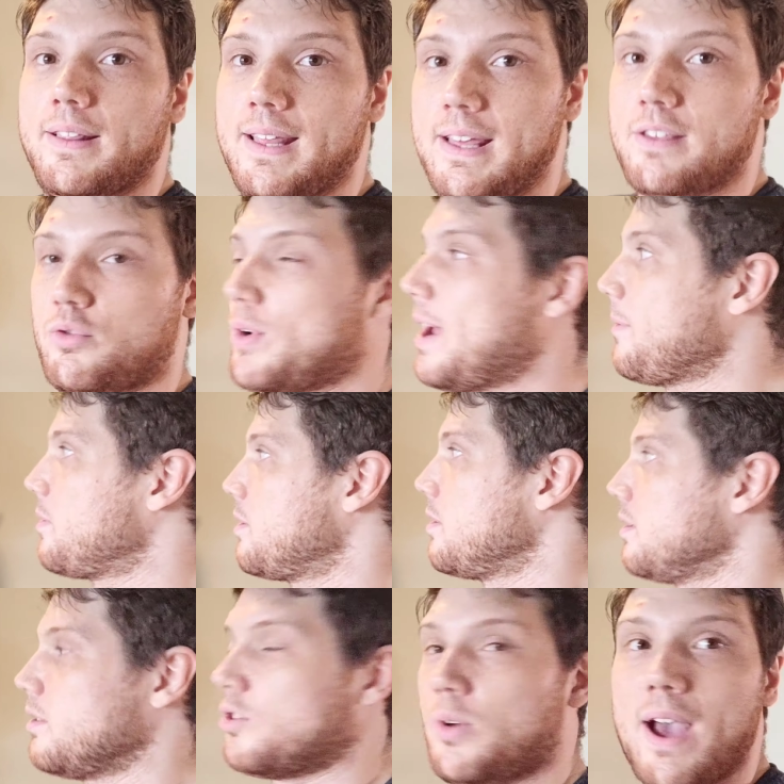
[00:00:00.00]
these
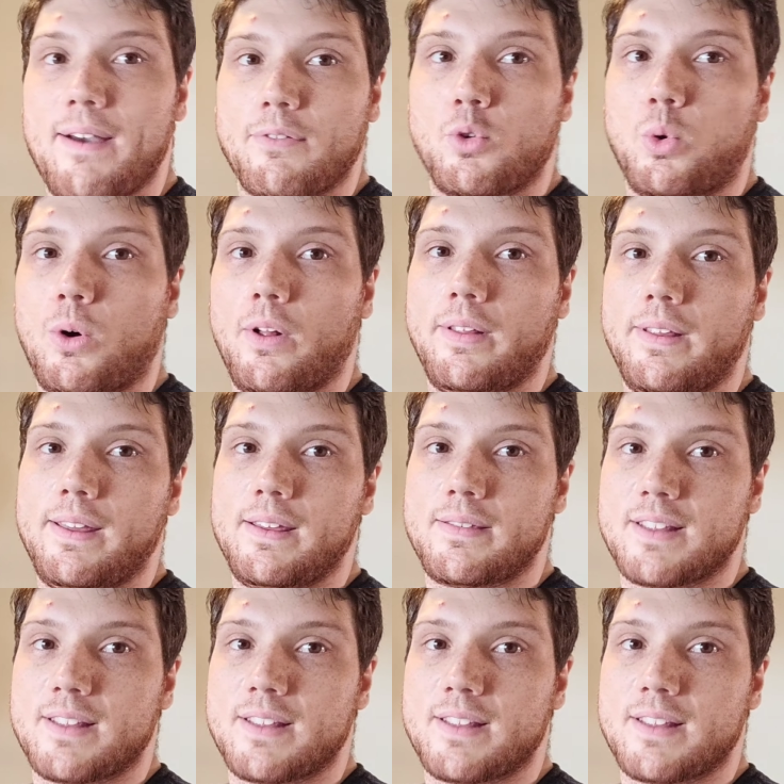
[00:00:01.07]
reps to have quality,